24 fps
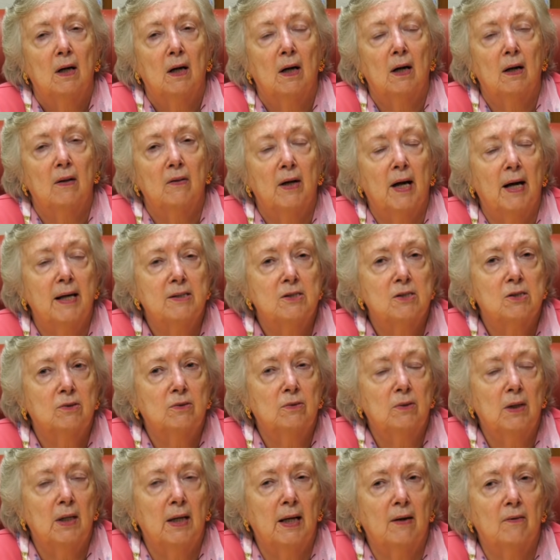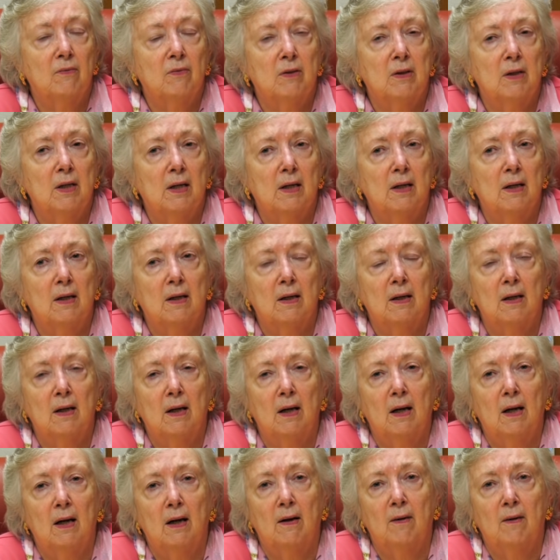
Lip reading: the high school out there.